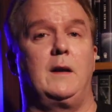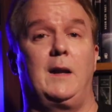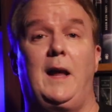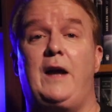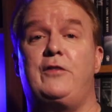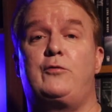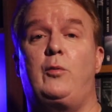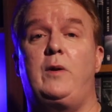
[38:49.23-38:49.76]
And
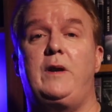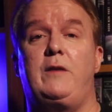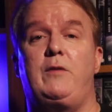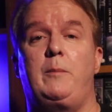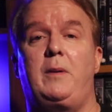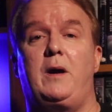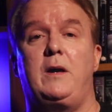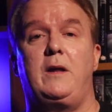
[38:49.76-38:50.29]
last one,
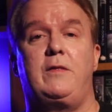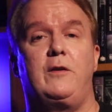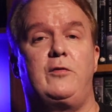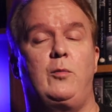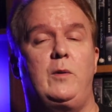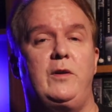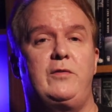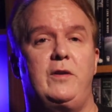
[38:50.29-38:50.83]
everybody,
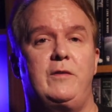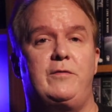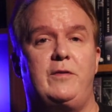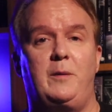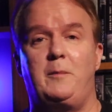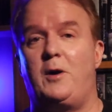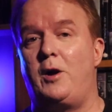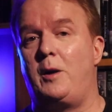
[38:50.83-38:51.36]
this one is in
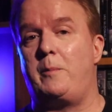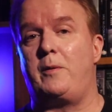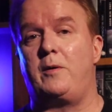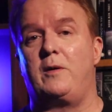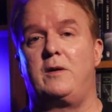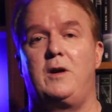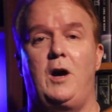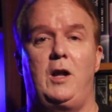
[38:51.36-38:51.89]
from
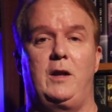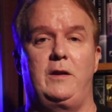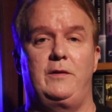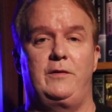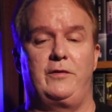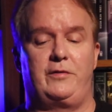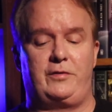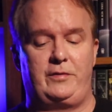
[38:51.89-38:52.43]

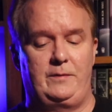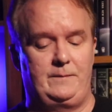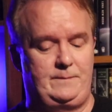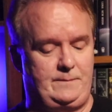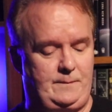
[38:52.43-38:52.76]
HarperCollins.